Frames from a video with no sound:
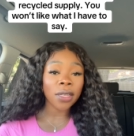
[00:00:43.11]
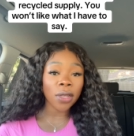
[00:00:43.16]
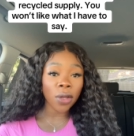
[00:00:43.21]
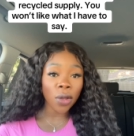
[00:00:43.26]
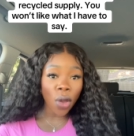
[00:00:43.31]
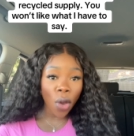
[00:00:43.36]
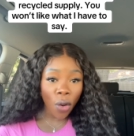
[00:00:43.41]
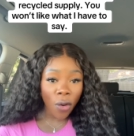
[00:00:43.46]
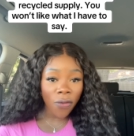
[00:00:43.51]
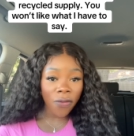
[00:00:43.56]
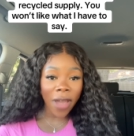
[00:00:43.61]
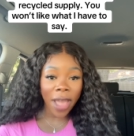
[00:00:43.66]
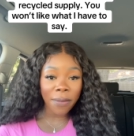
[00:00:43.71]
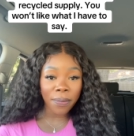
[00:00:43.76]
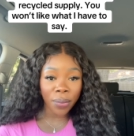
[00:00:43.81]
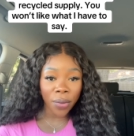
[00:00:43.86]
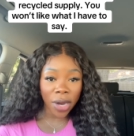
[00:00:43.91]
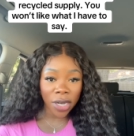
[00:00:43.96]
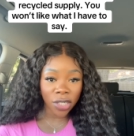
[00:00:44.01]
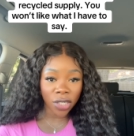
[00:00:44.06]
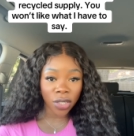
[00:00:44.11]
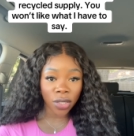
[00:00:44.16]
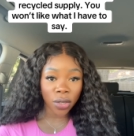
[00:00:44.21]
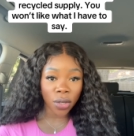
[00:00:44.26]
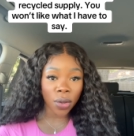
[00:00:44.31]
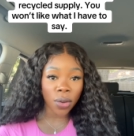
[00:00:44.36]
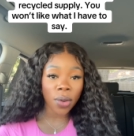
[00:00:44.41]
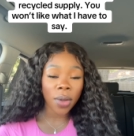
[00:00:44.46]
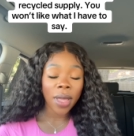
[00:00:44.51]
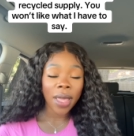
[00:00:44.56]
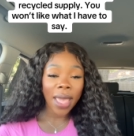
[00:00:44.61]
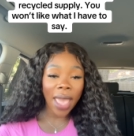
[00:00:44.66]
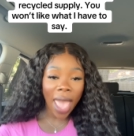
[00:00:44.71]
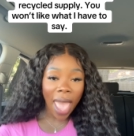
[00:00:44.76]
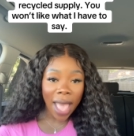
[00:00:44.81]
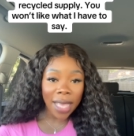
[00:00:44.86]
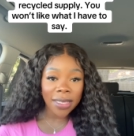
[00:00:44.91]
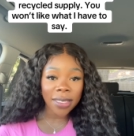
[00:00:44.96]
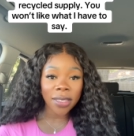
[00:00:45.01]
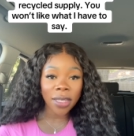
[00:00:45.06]
low vibrational
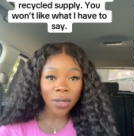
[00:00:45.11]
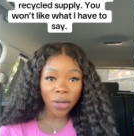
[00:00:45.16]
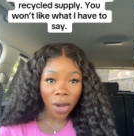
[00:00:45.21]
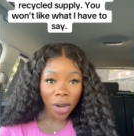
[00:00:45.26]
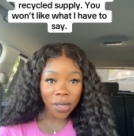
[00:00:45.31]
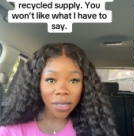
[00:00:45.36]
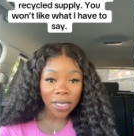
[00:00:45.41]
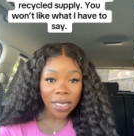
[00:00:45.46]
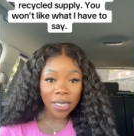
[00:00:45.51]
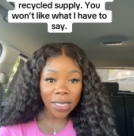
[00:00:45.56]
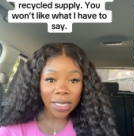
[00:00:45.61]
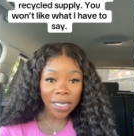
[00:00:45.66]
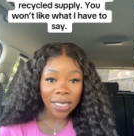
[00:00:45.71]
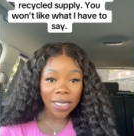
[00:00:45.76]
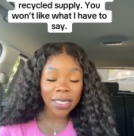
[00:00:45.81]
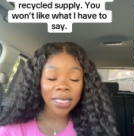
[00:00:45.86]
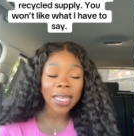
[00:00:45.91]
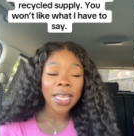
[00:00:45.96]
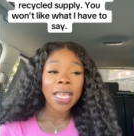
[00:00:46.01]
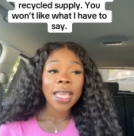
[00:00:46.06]
as the narcissist.